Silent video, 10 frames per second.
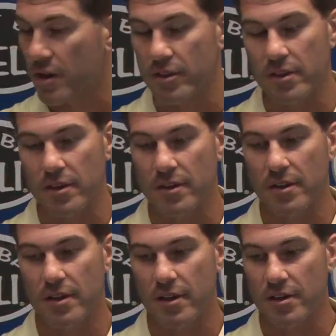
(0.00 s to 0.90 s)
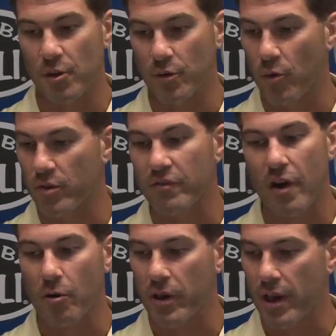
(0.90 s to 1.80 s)
and then going to
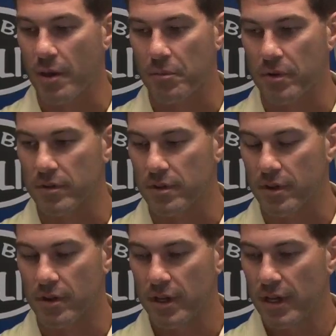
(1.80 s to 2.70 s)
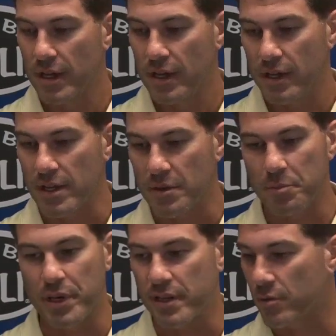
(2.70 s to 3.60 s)
fall camp. But he
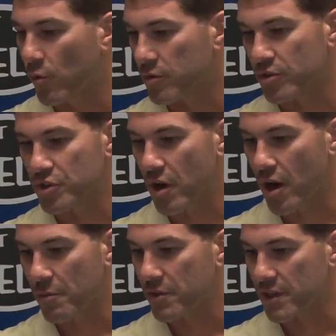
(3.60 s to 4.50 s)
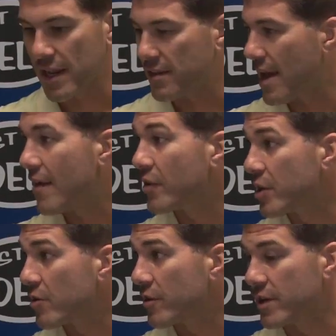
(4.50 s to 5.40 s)
competed, won the job, and then had the
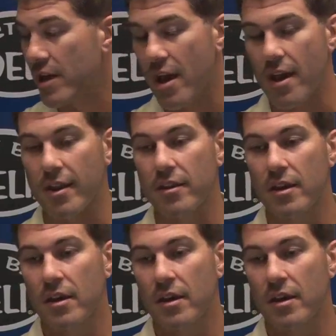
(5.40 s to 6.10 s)
year that he had,